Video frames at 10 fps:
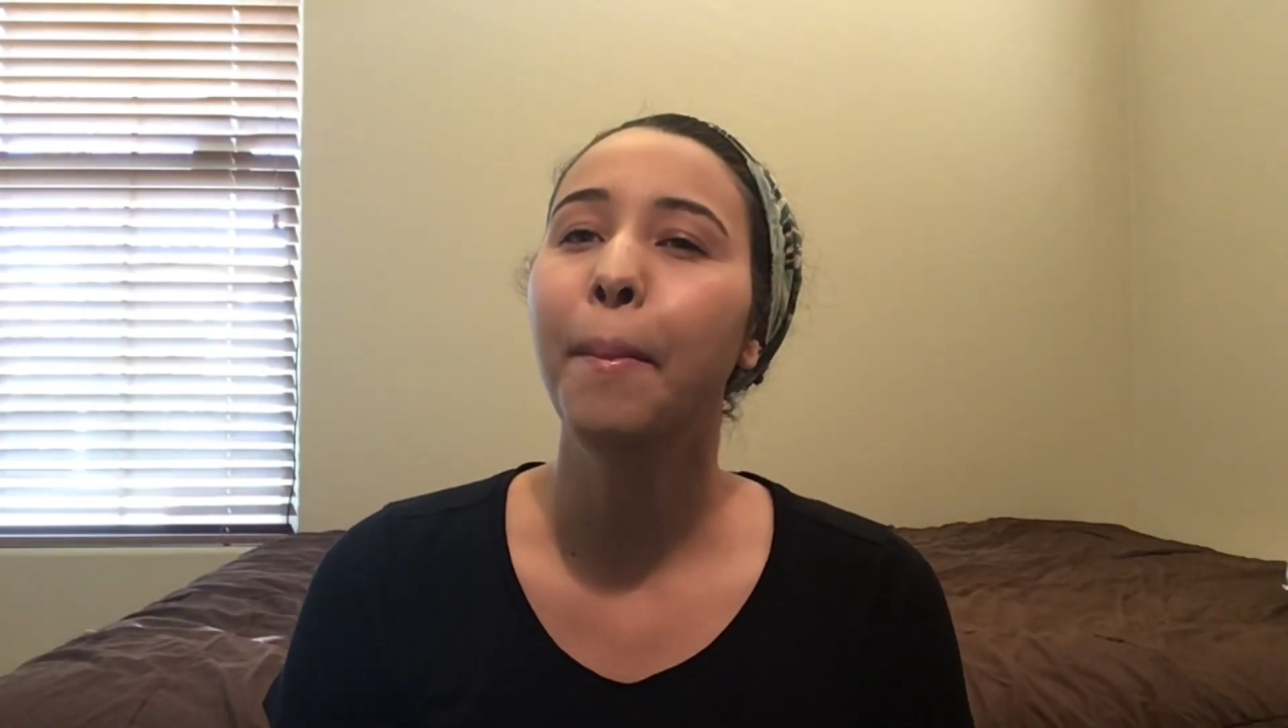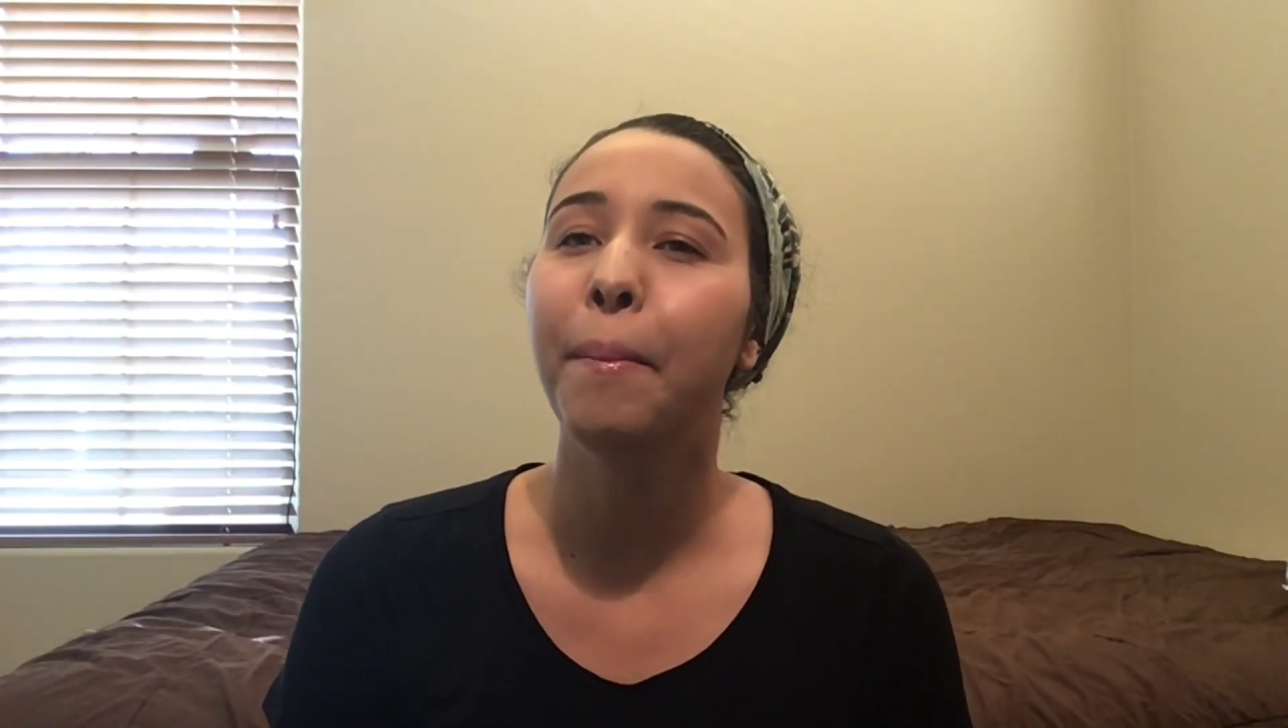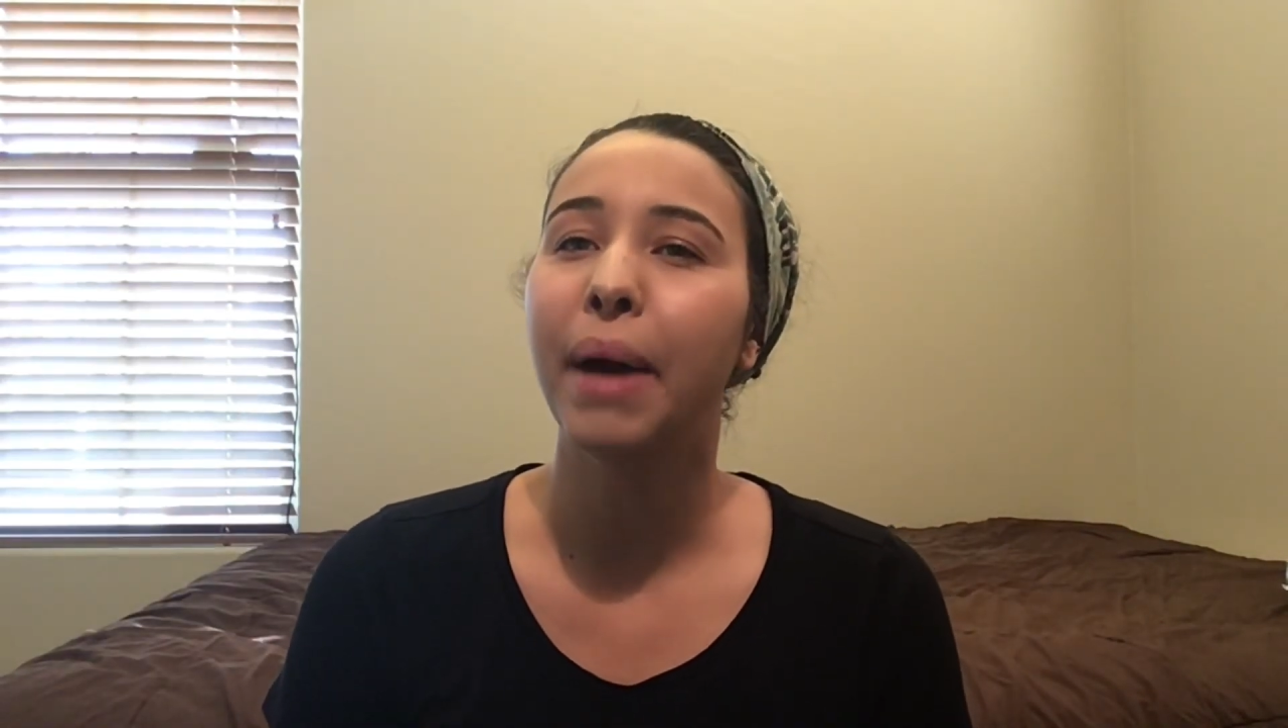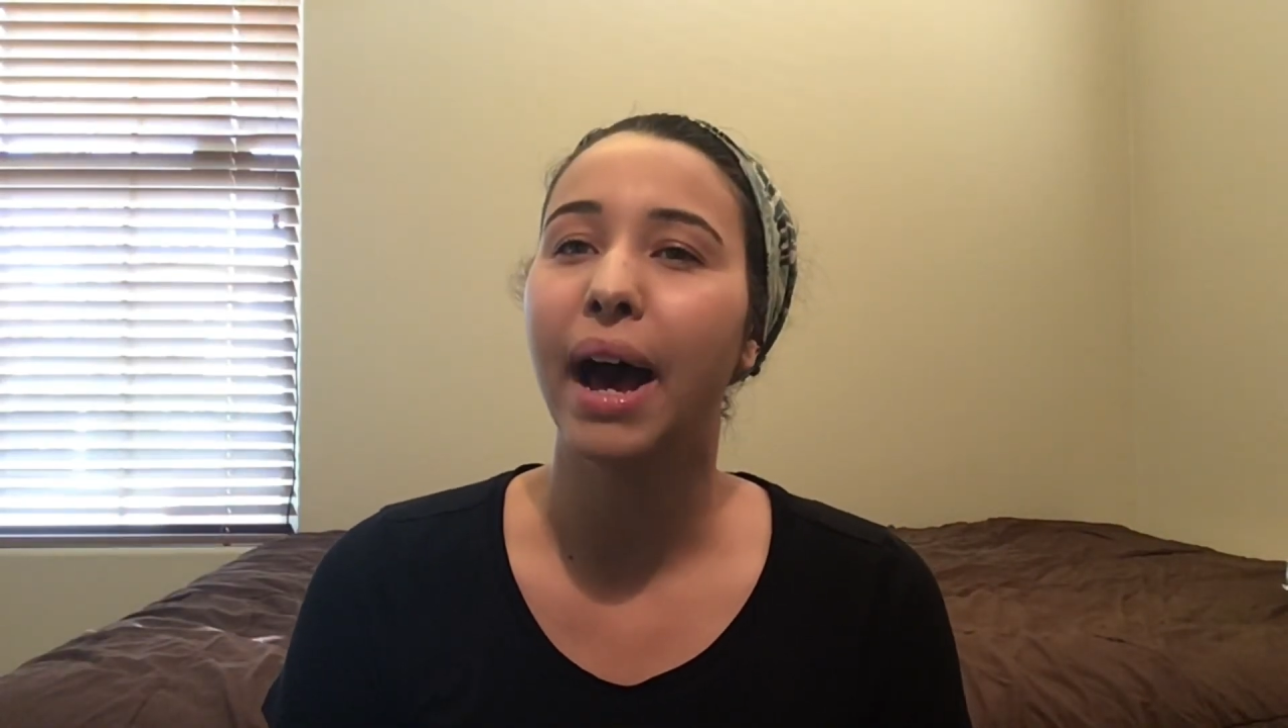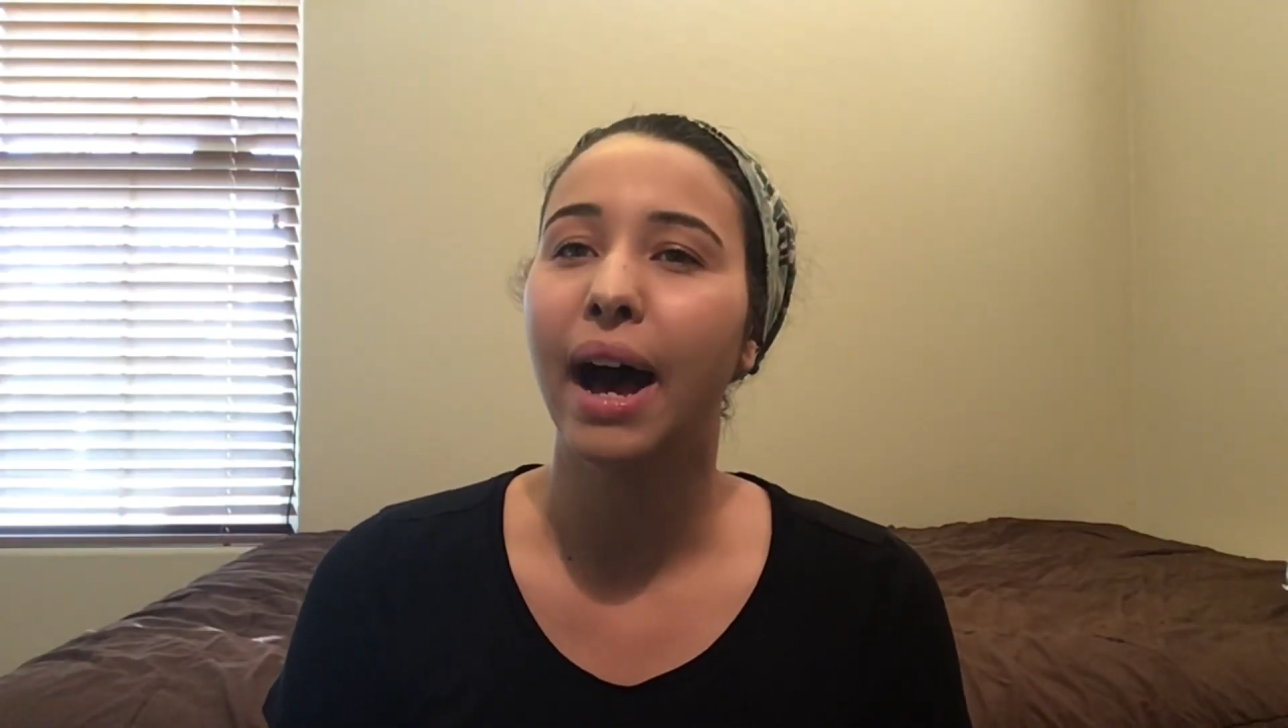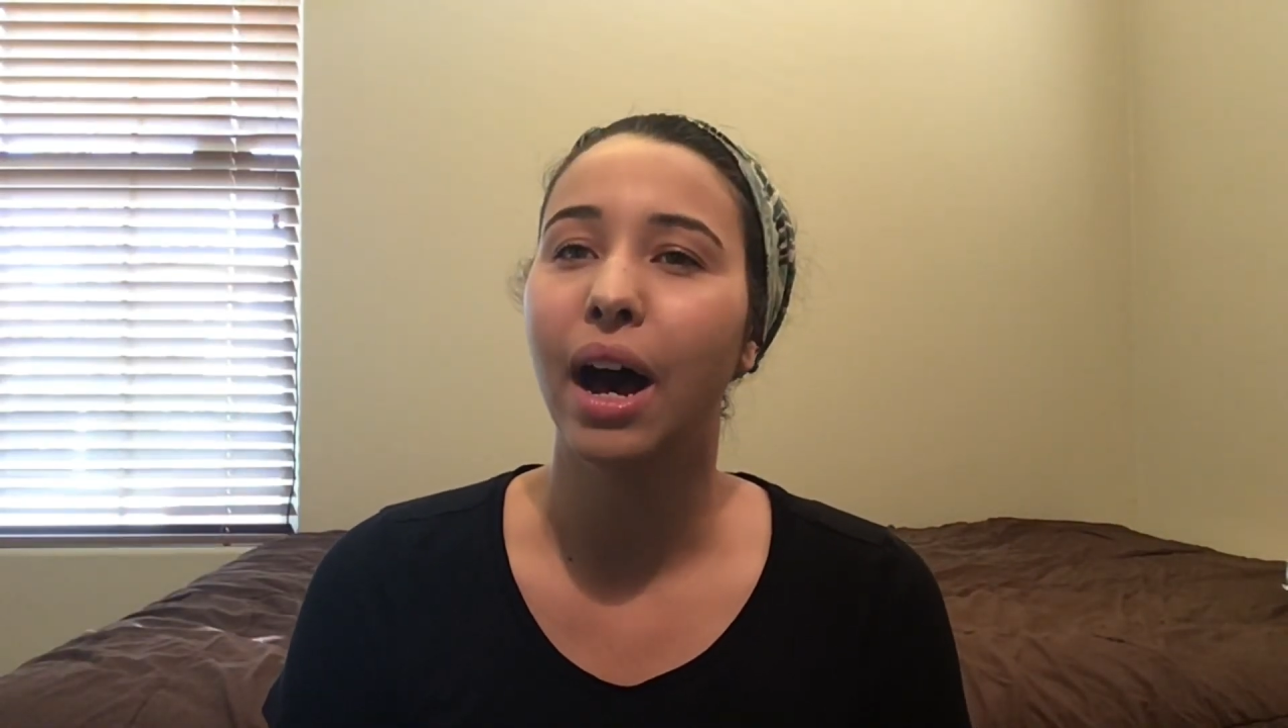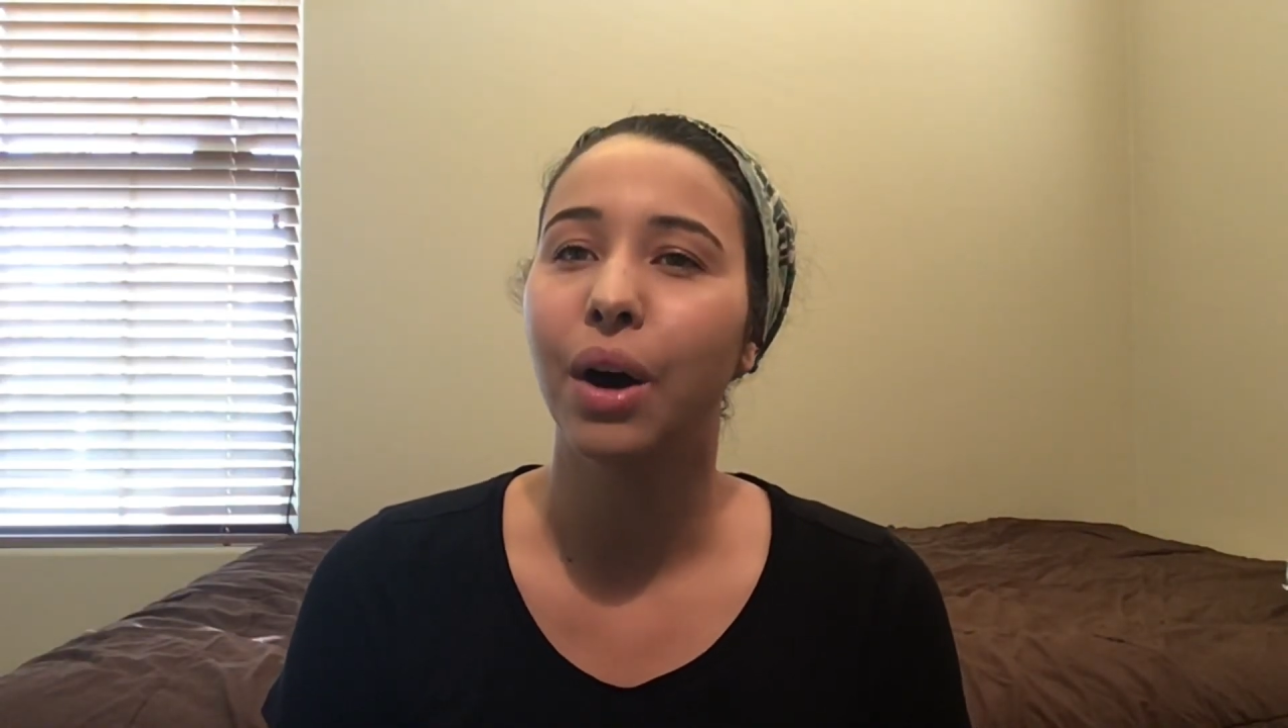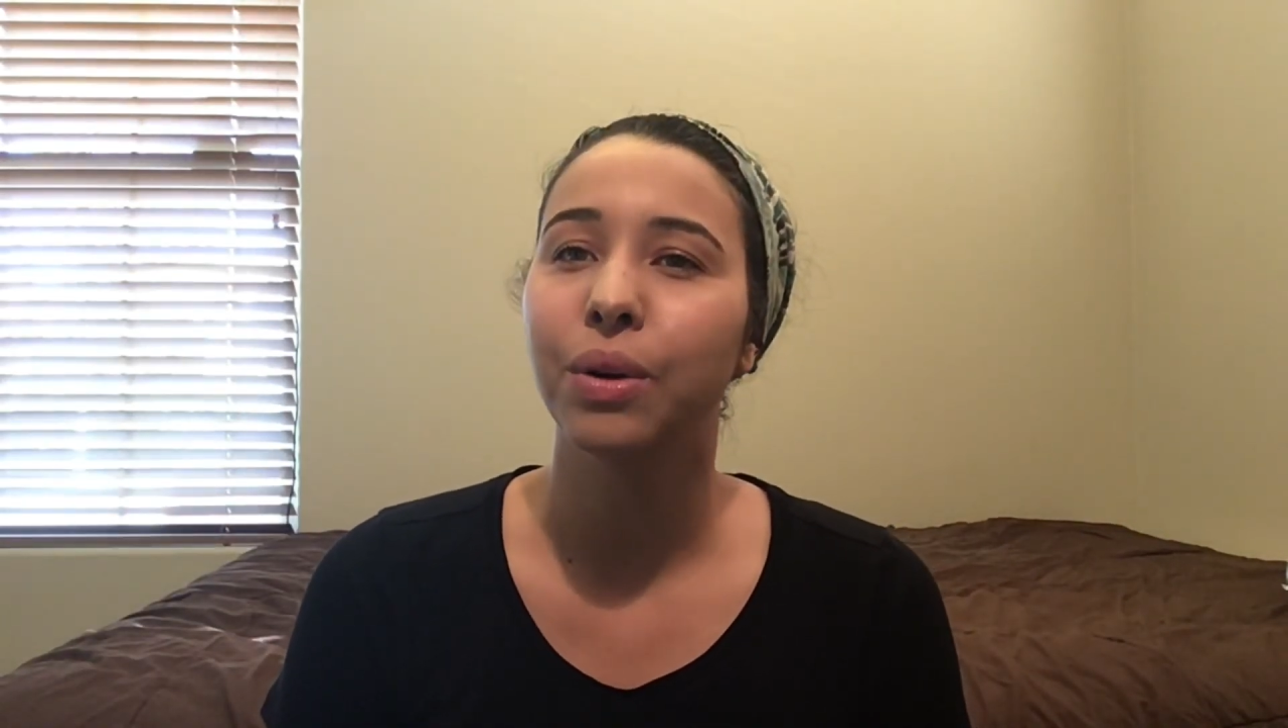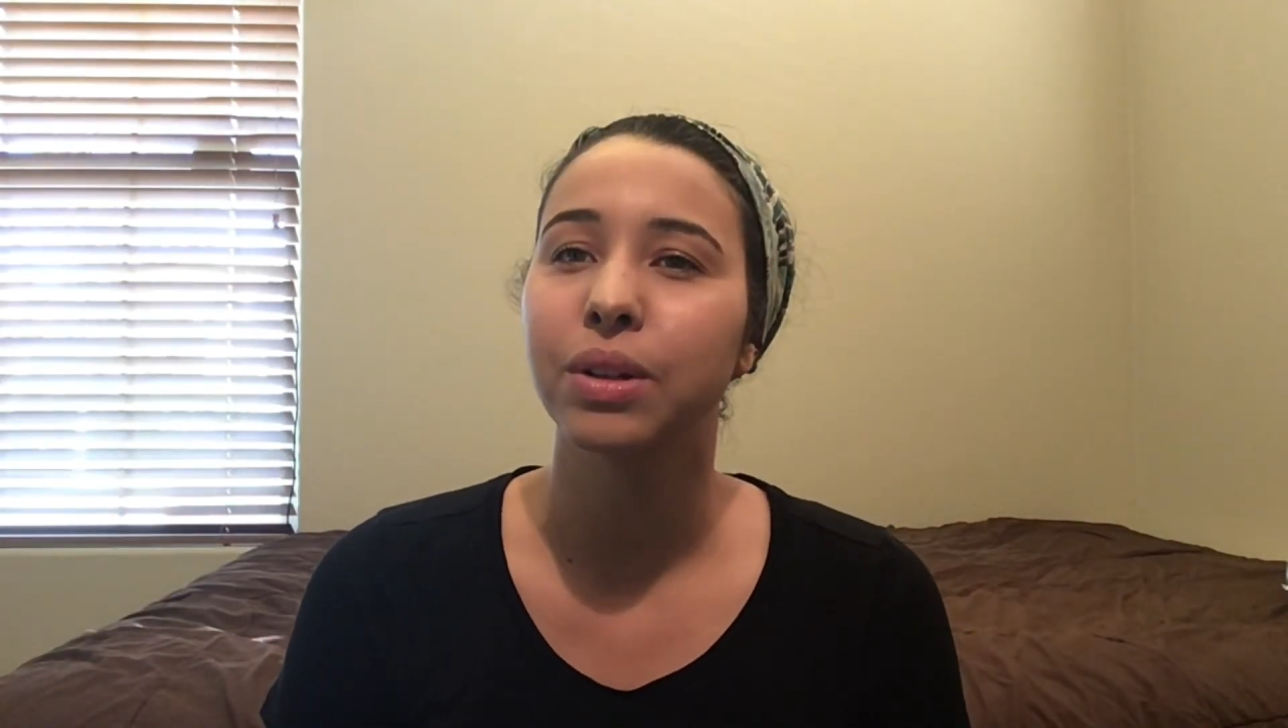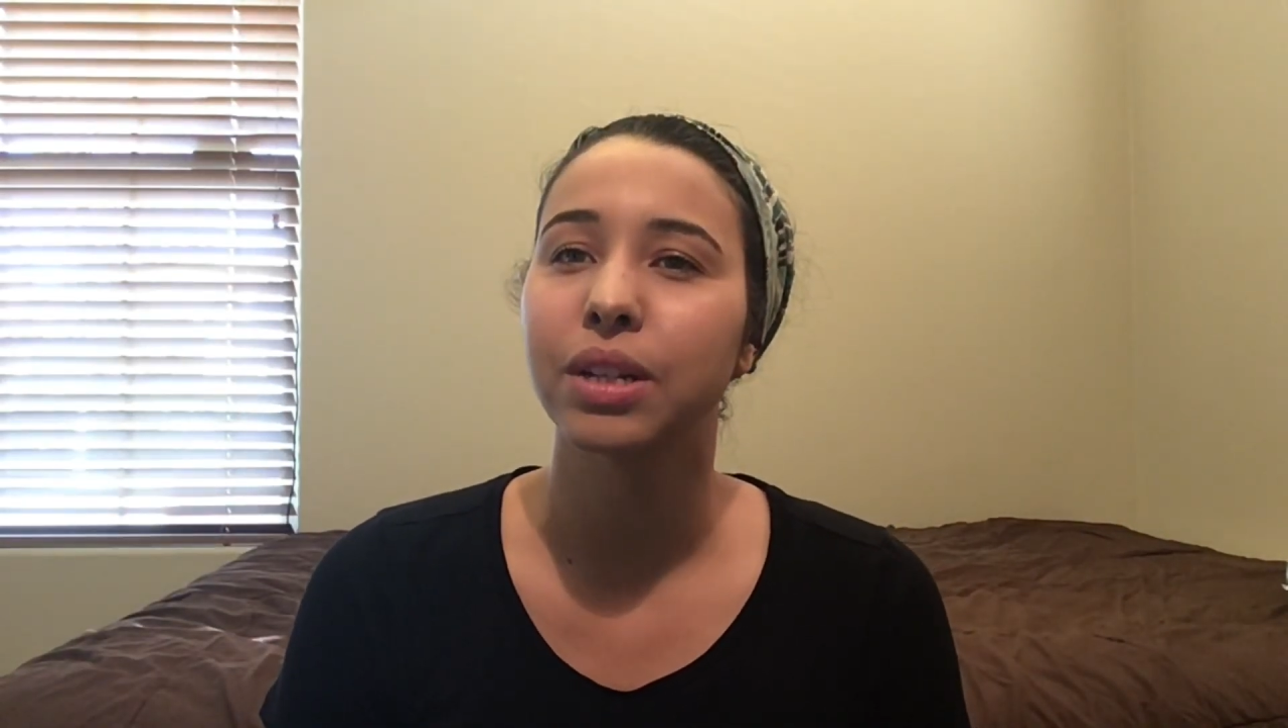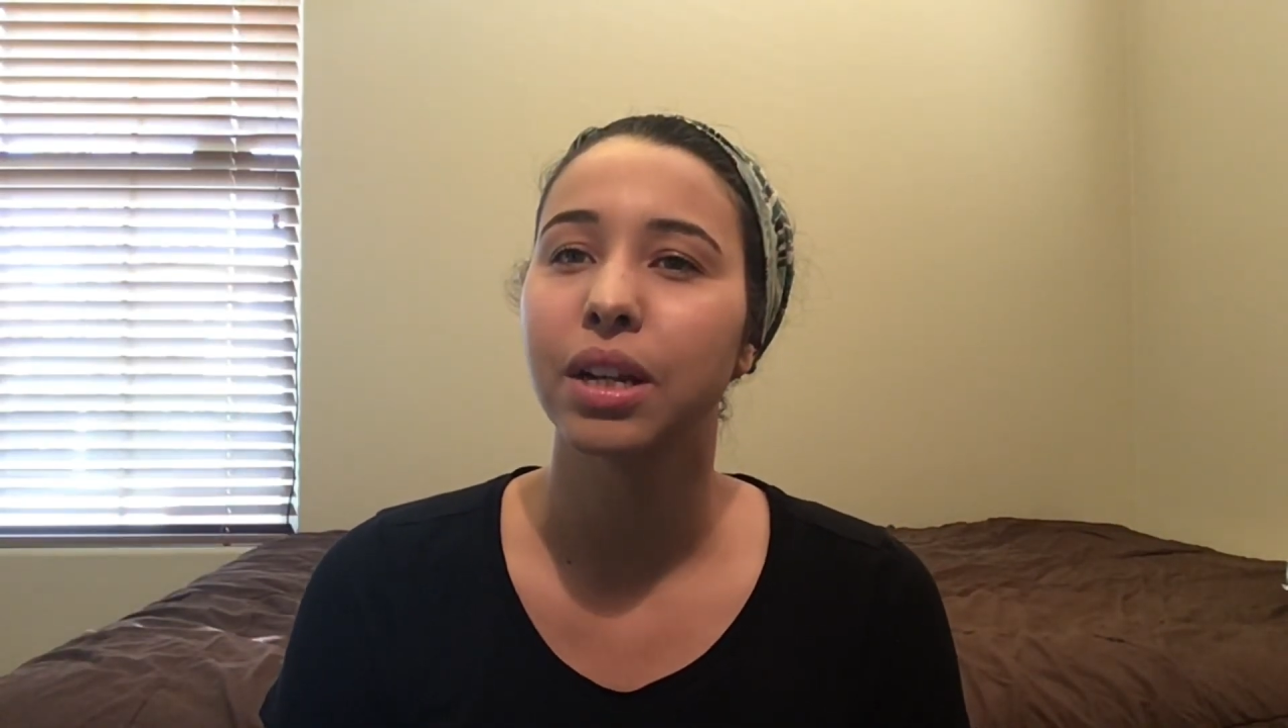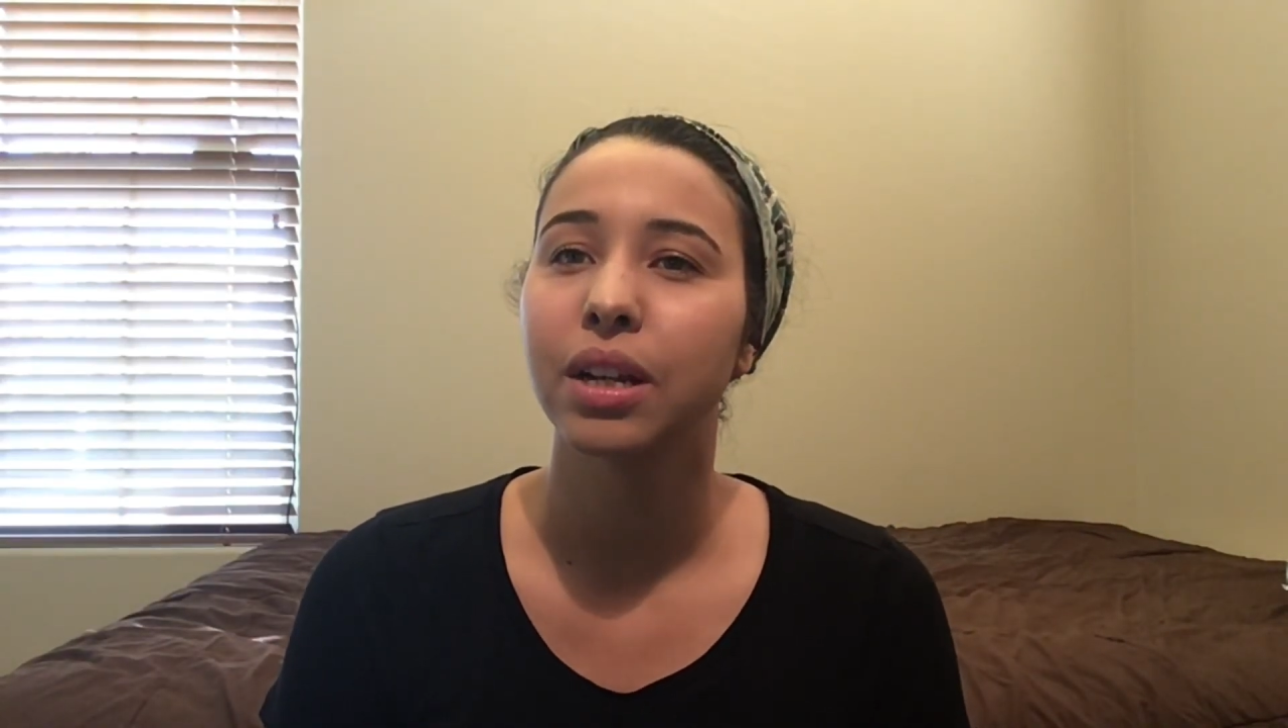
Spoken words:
about